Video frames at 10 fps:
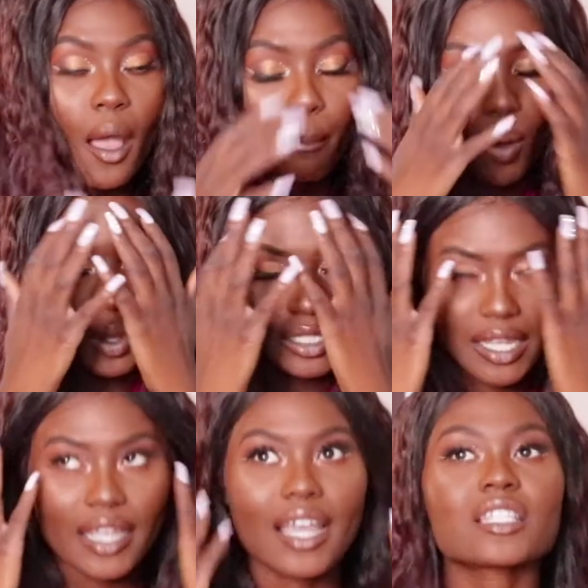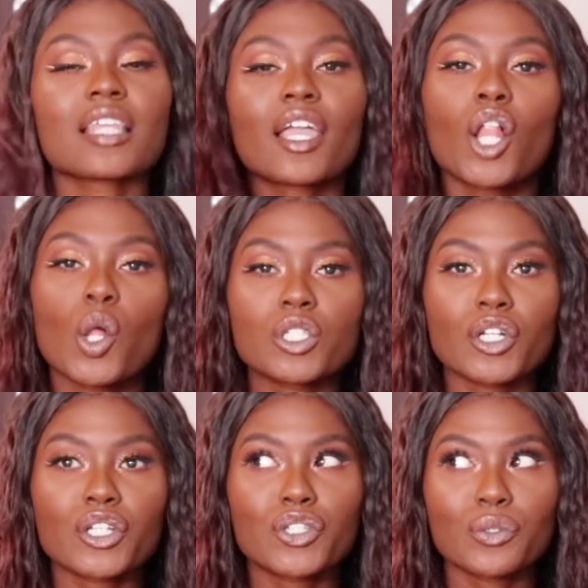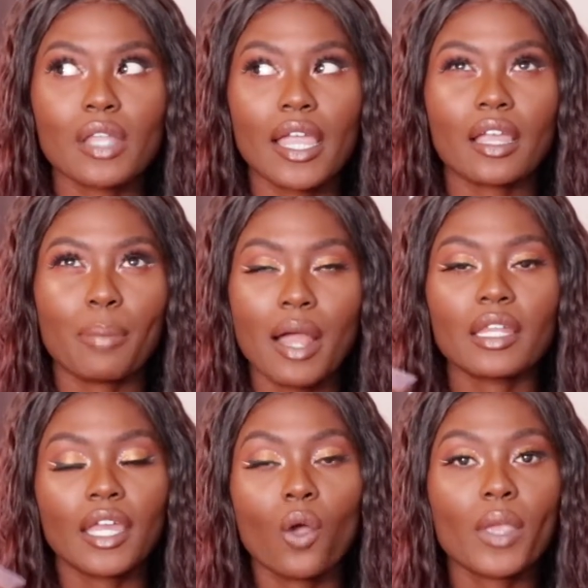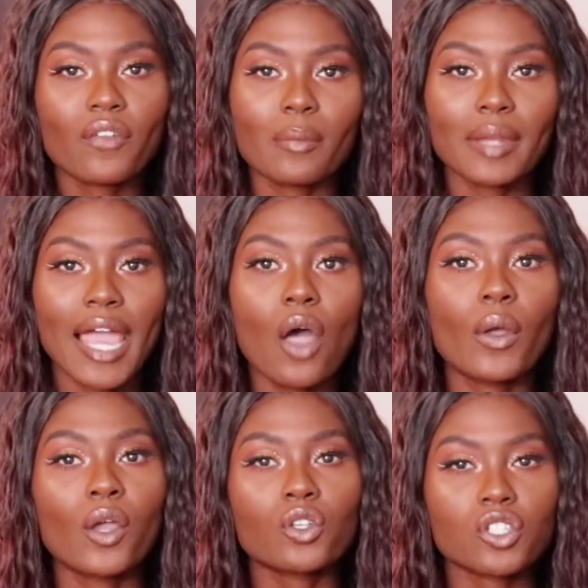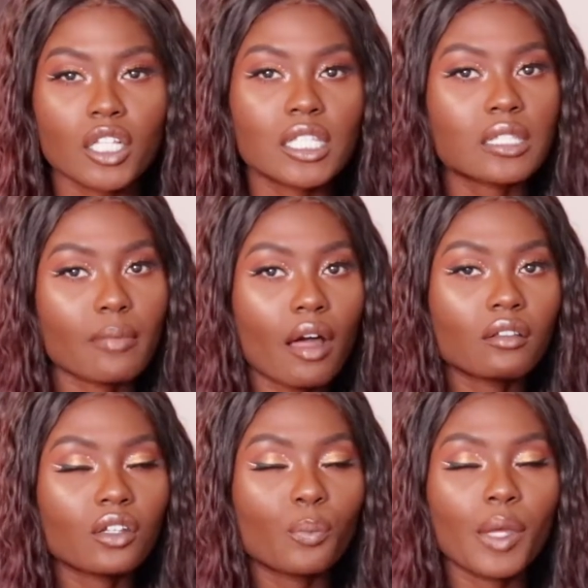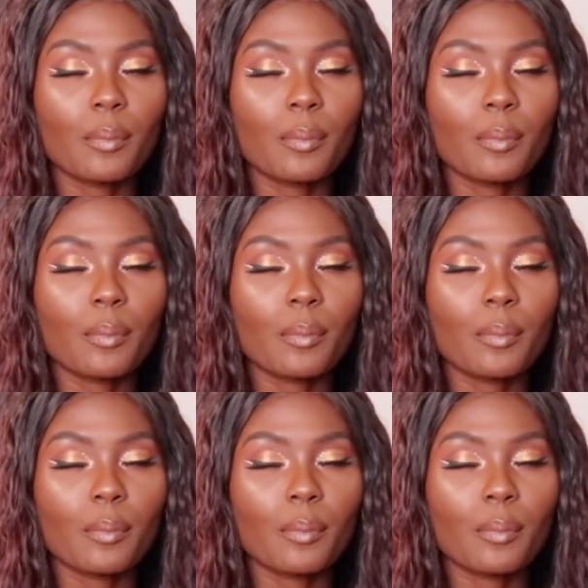But once it gets like closer to like probably like a week from now, it'll start to smell a little bit.